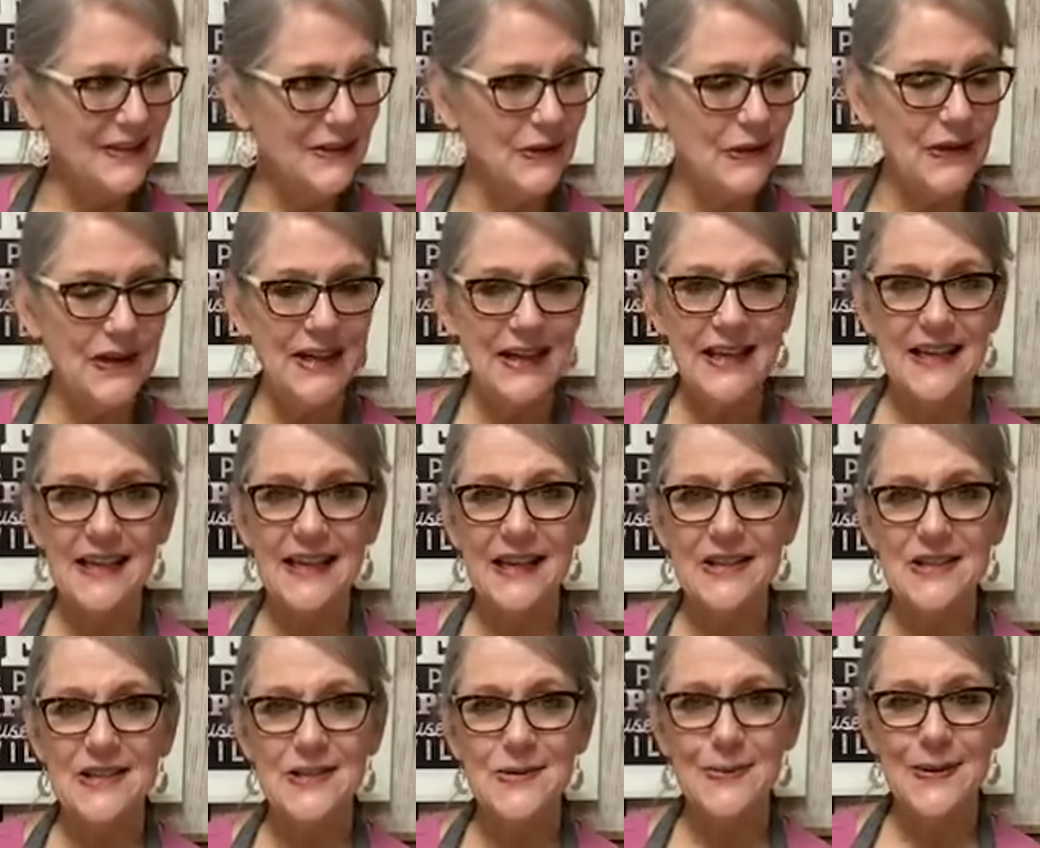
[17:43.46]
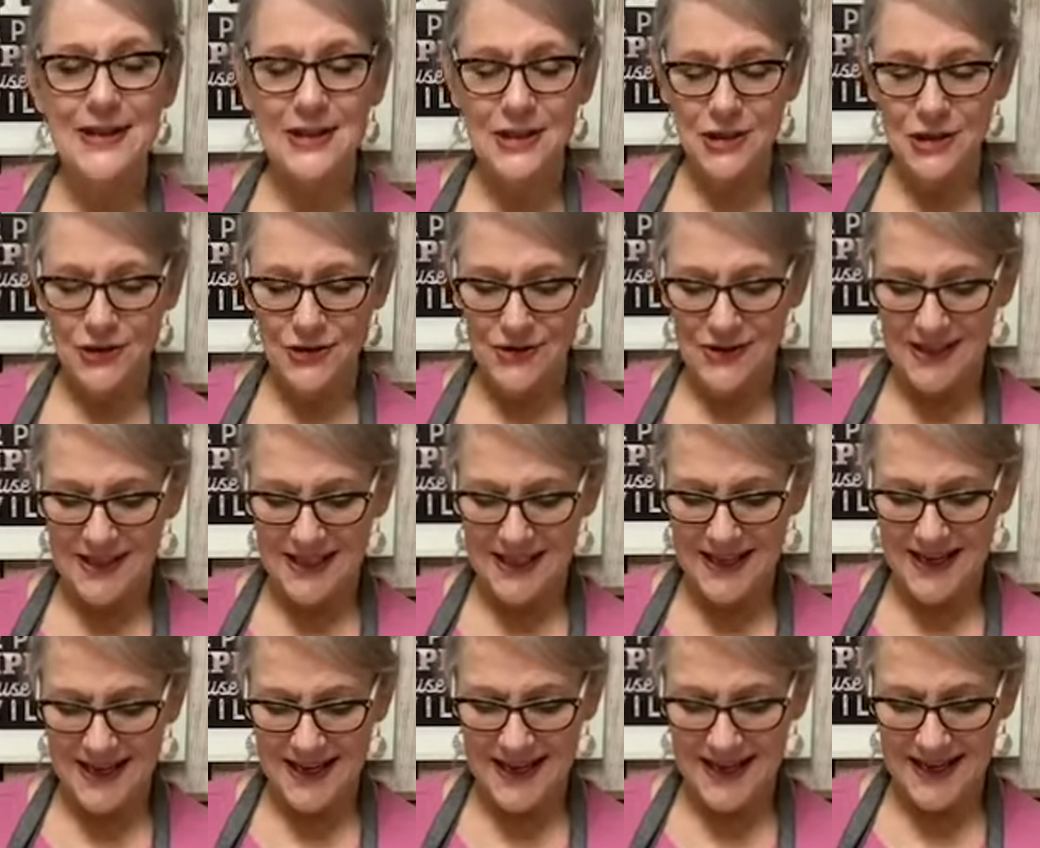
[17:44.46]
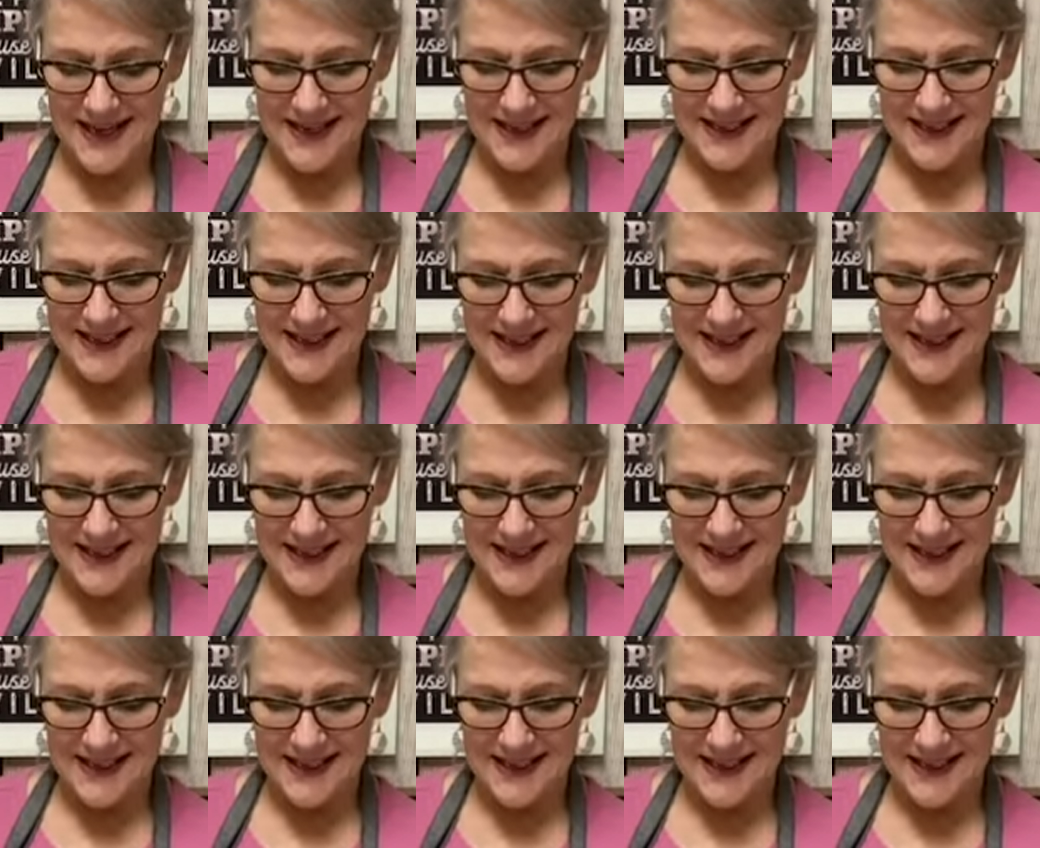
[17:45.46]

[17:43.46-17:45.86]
We're inking a sweatshirt tonight.